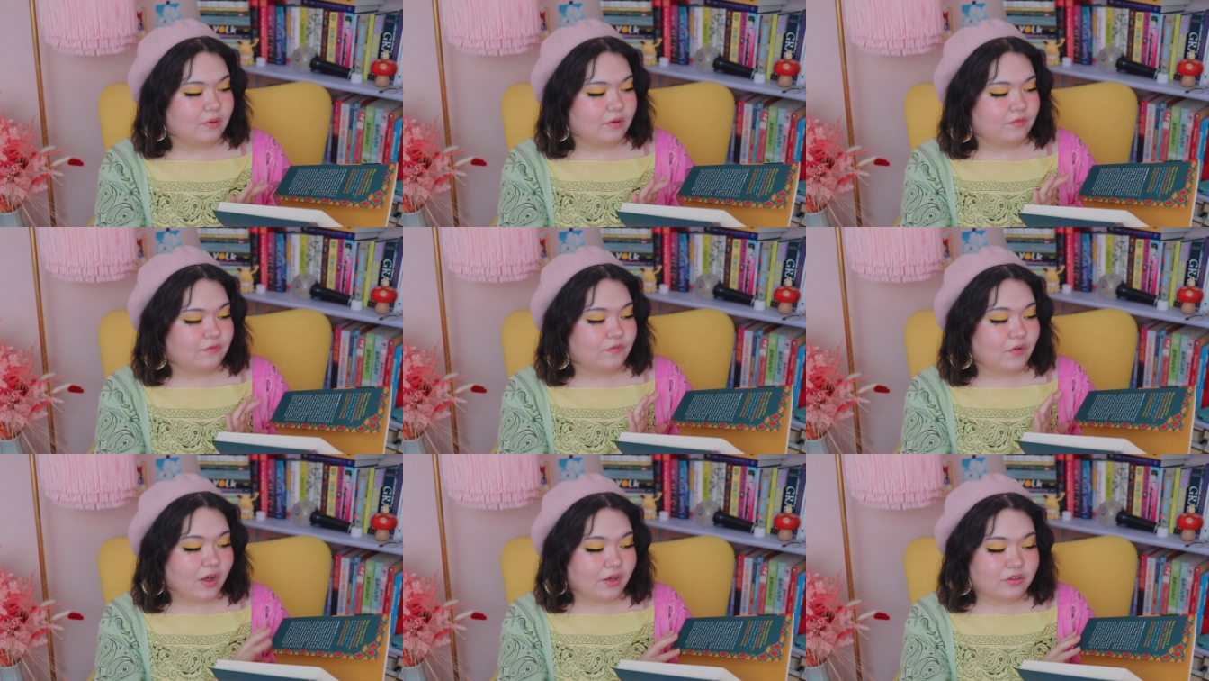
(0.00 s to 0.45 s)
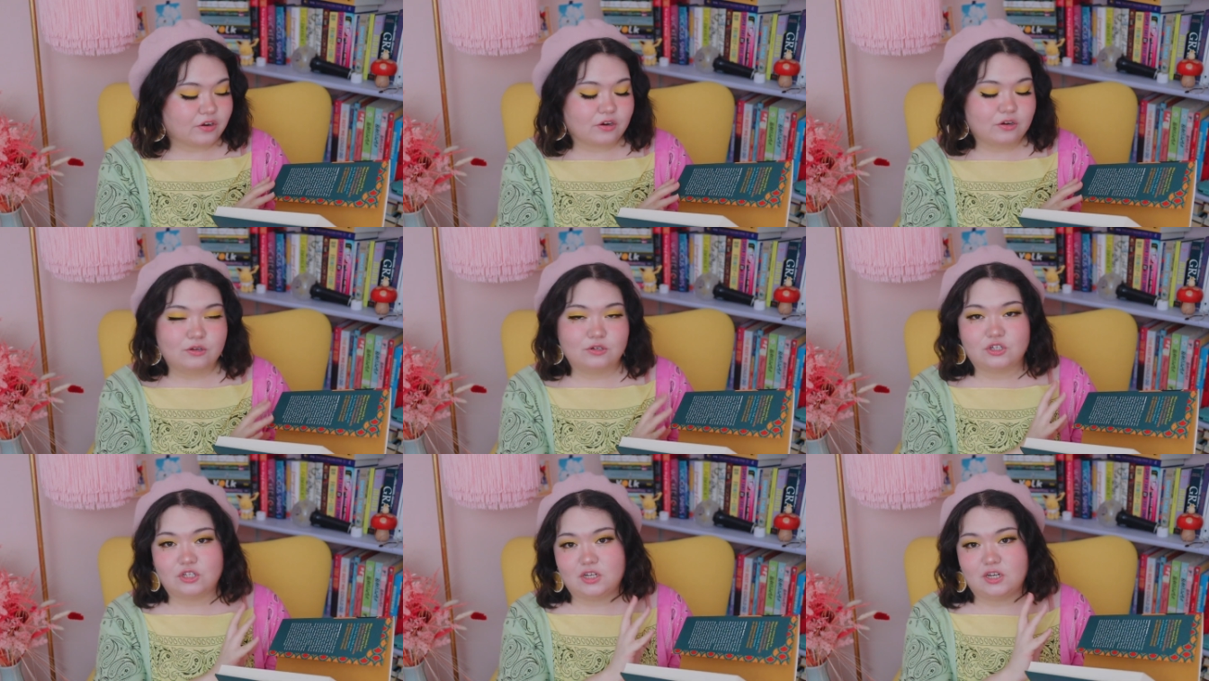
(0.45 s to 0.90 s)
father
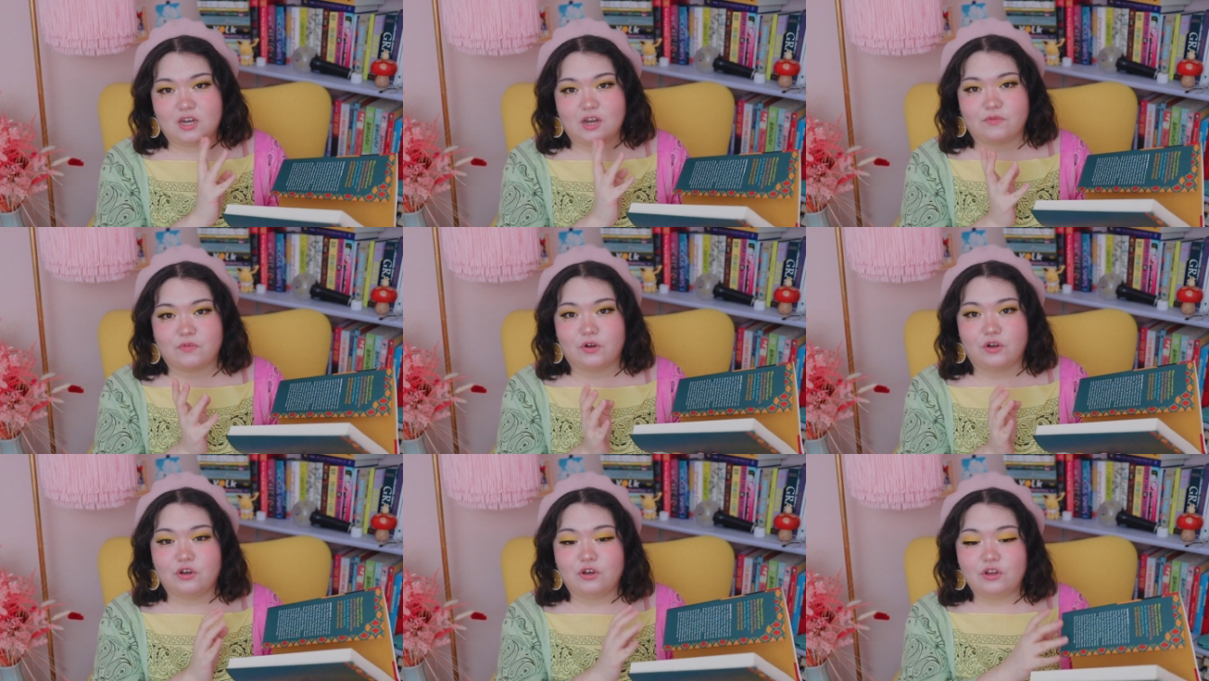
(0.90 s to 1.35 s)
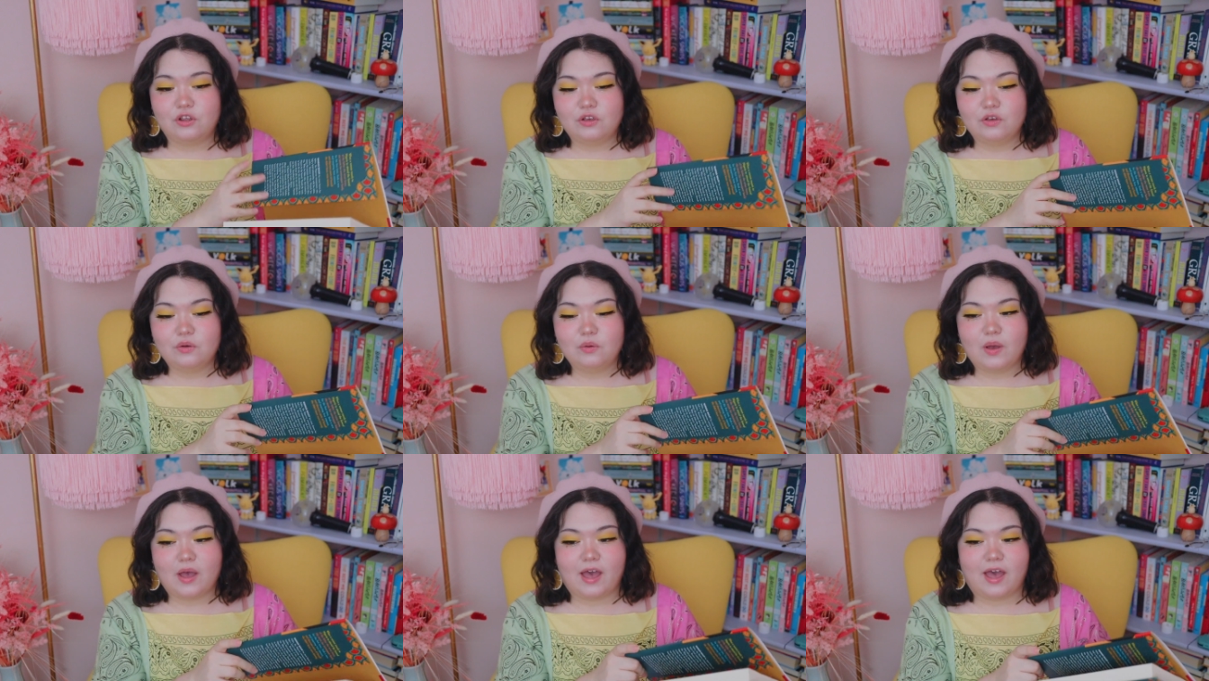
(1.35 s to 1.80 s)
who she never
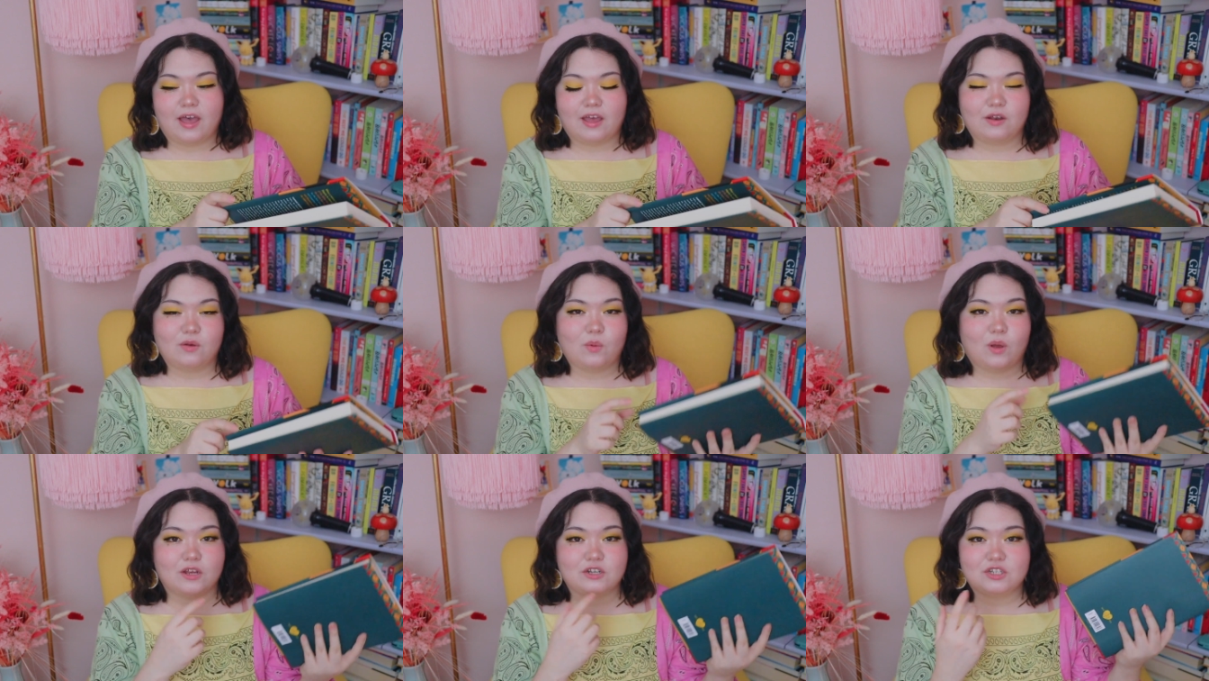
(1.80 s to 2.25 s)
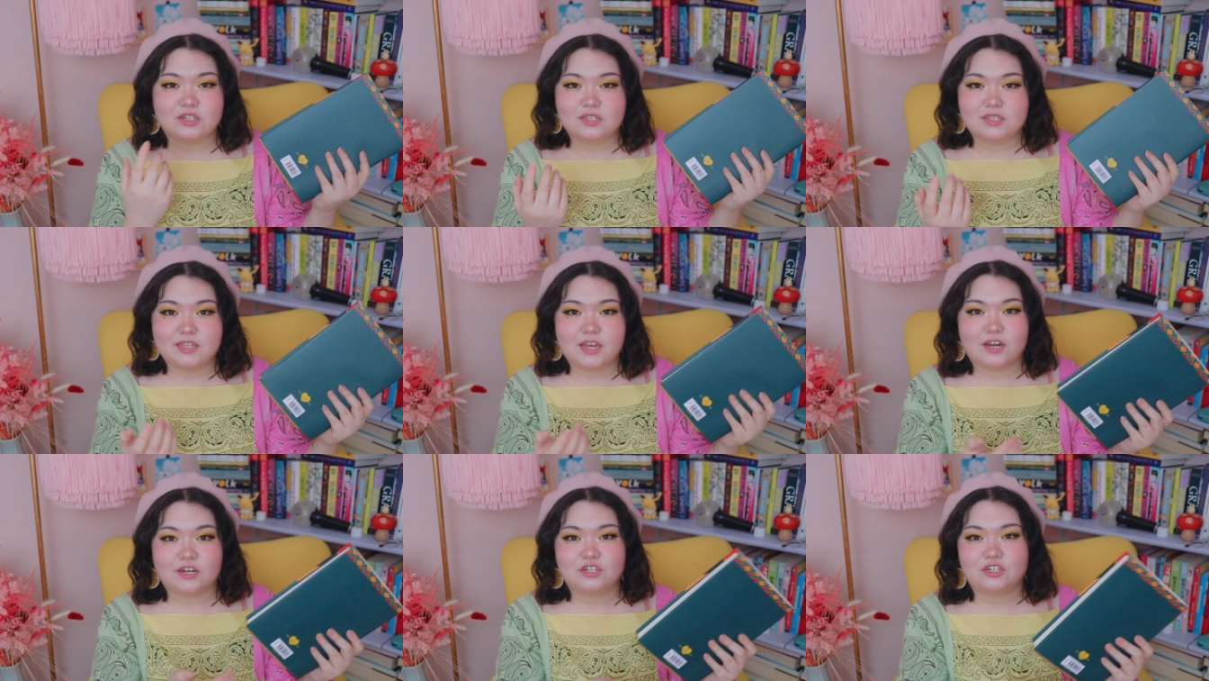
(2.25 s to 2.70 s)
knew and while she's
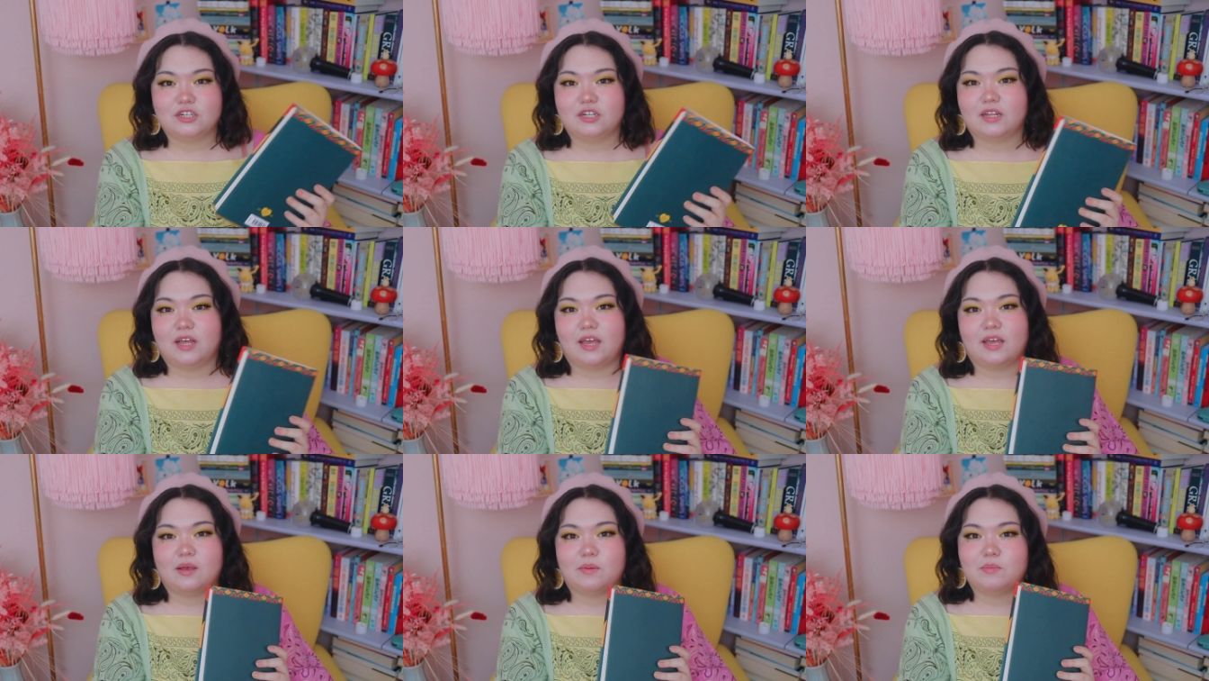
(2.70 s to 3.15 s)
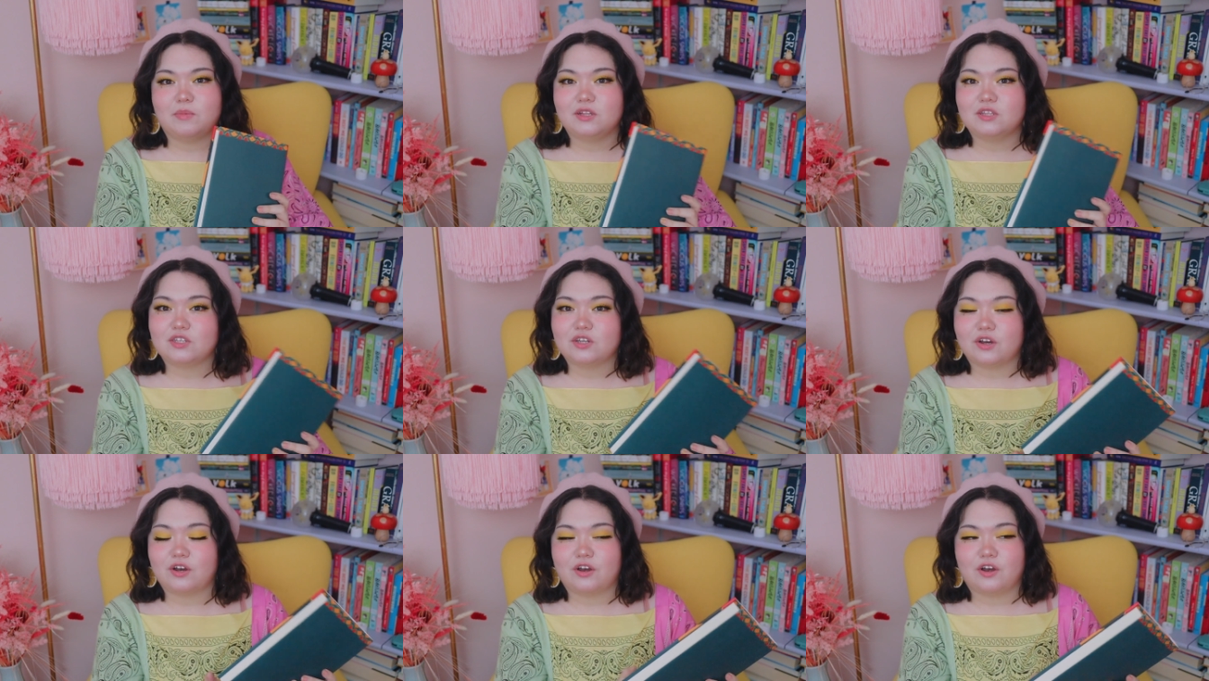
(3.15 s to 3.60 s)
there she like
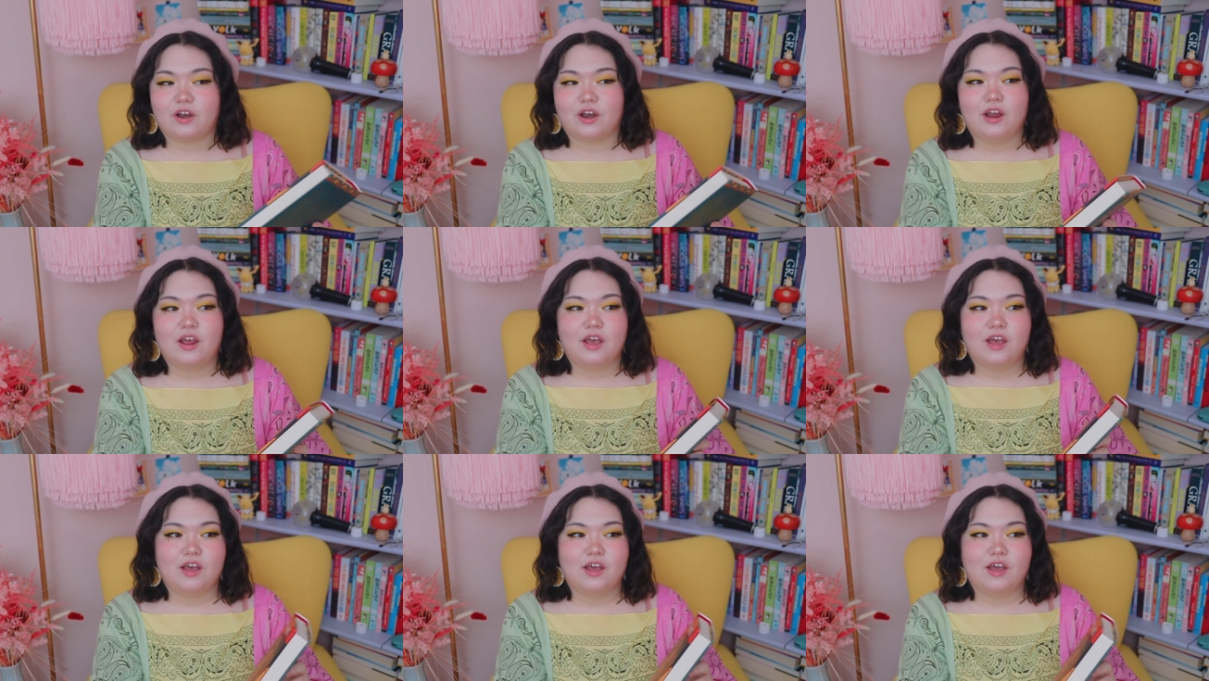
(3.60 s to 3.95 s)
meets her